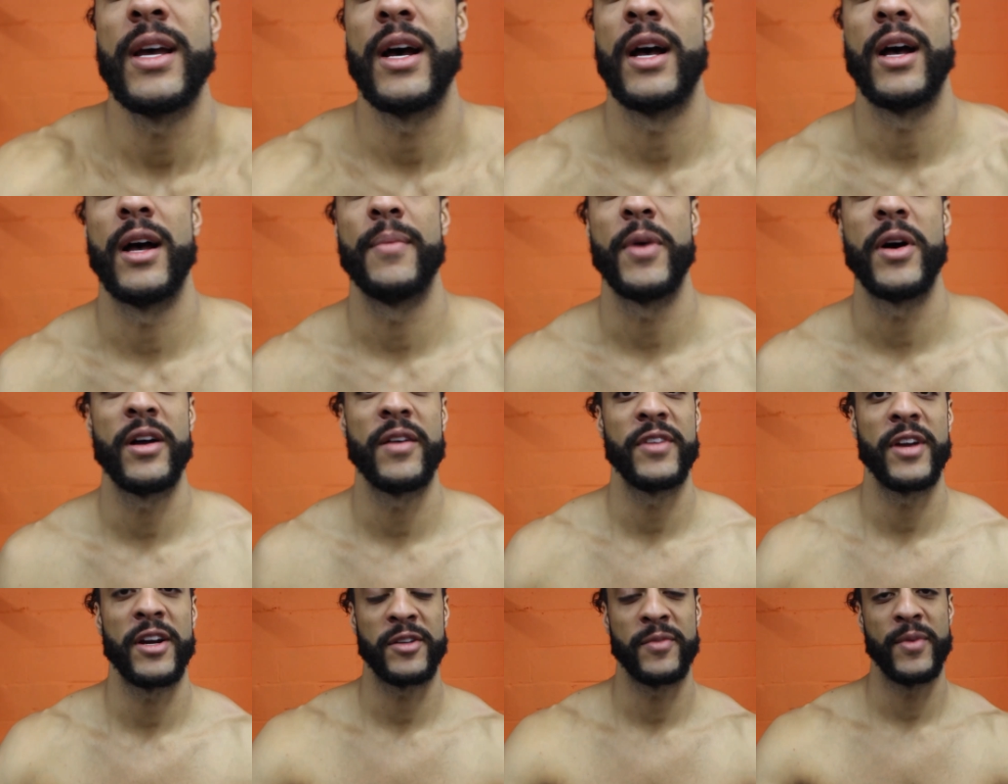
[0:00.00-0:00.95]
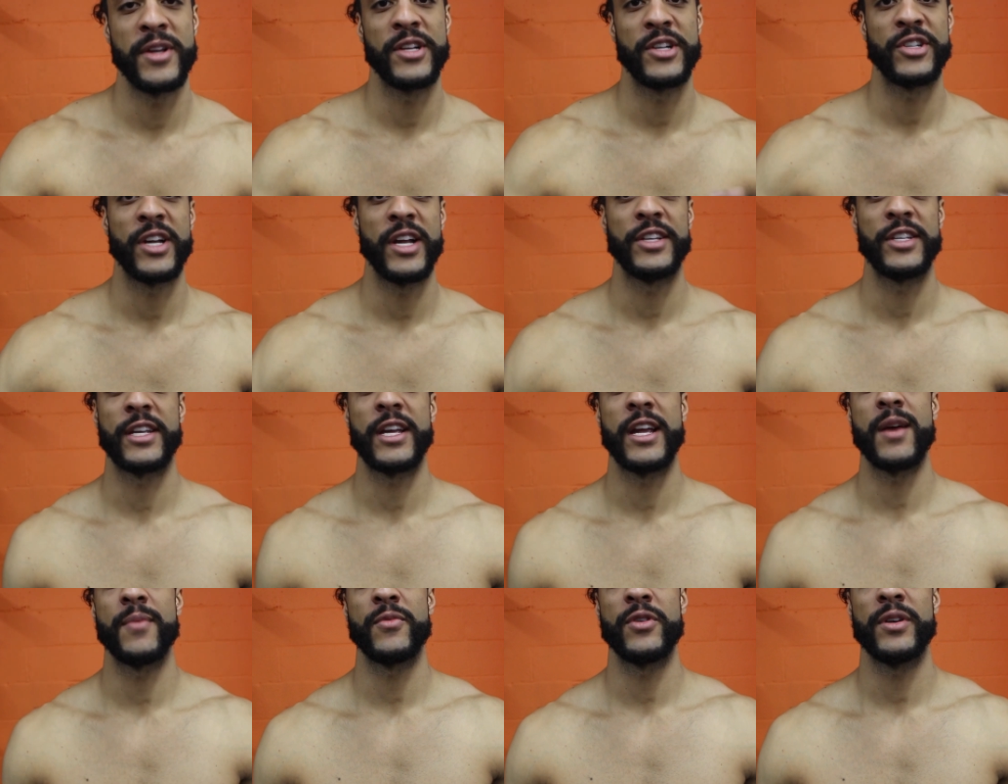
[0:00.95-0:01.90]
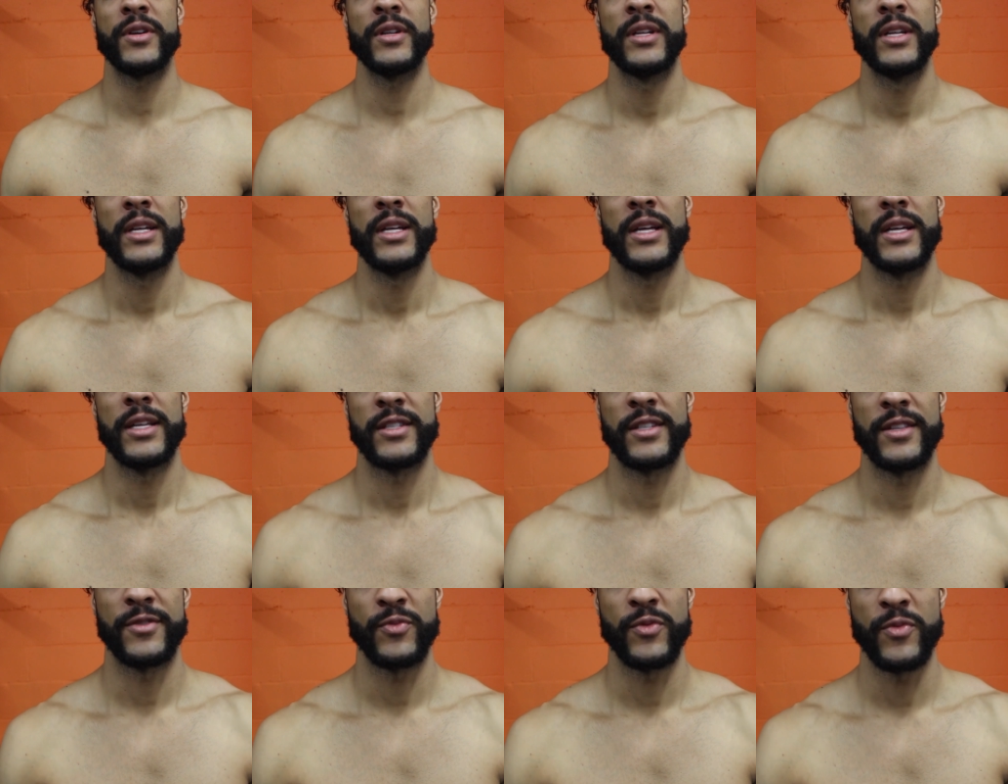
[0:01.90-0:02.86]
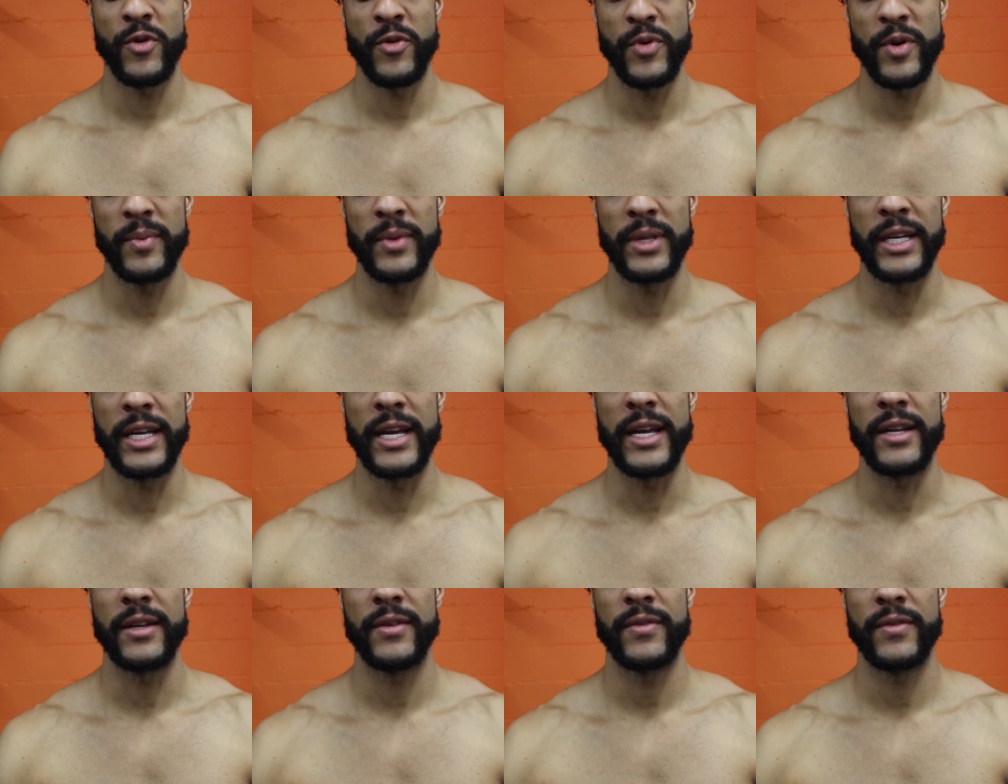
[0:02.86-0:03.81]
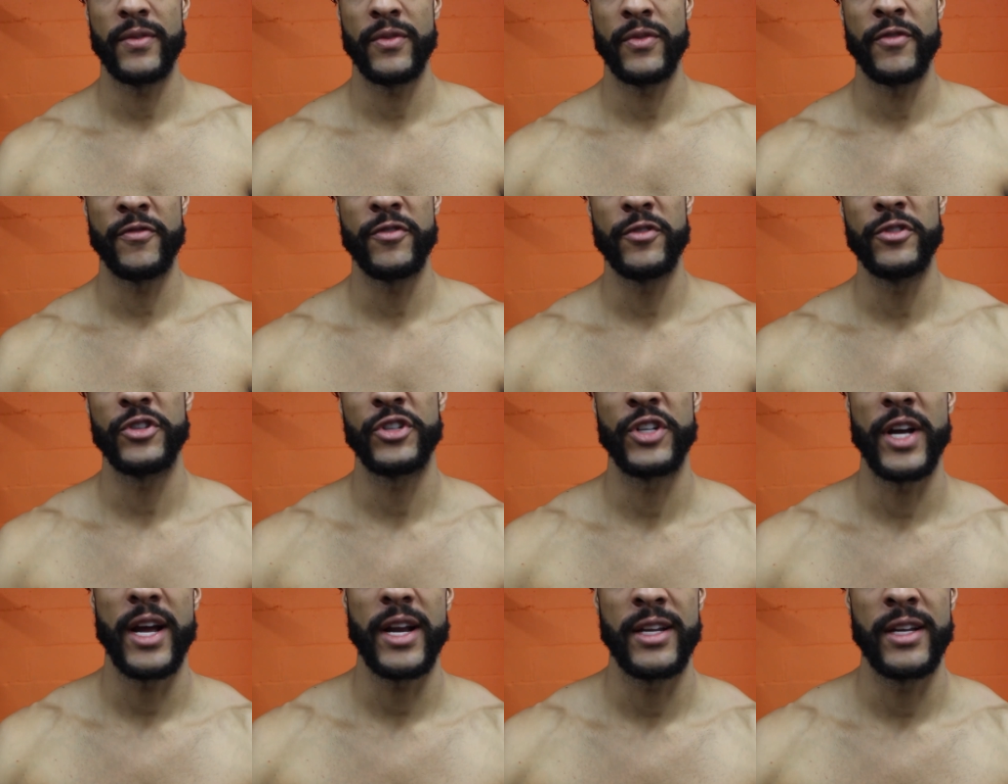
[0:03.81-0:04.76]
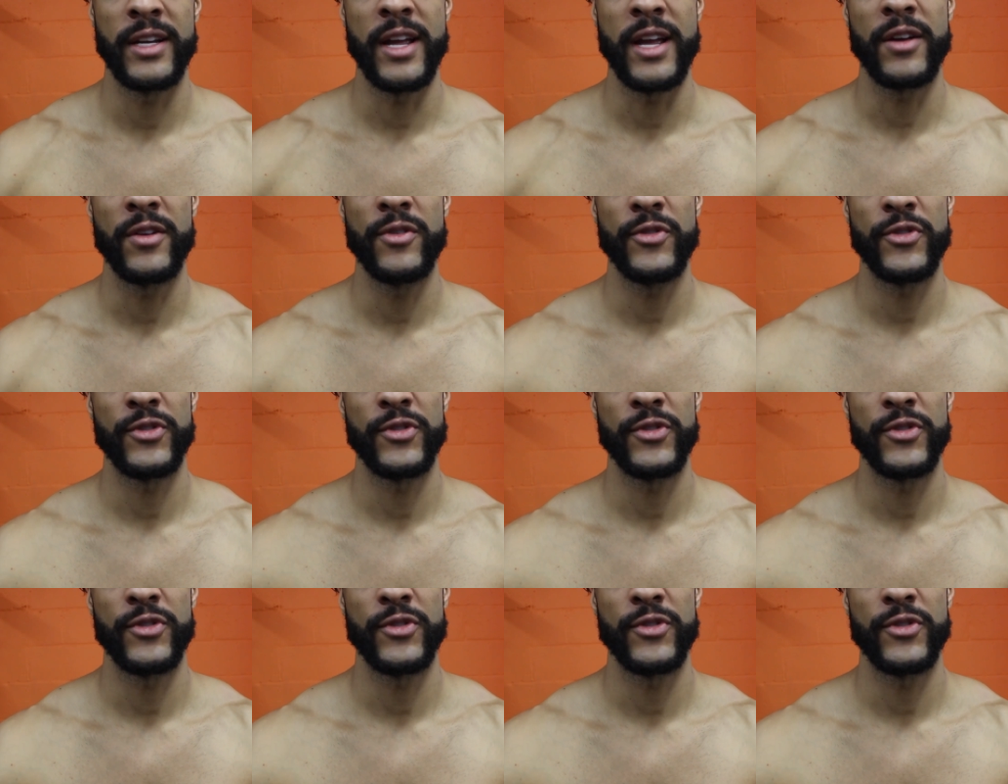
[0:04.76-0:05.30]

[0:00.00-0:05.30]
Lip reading: I'll have Dr. Menu change the camera since we won't be able to get the full shot in angle.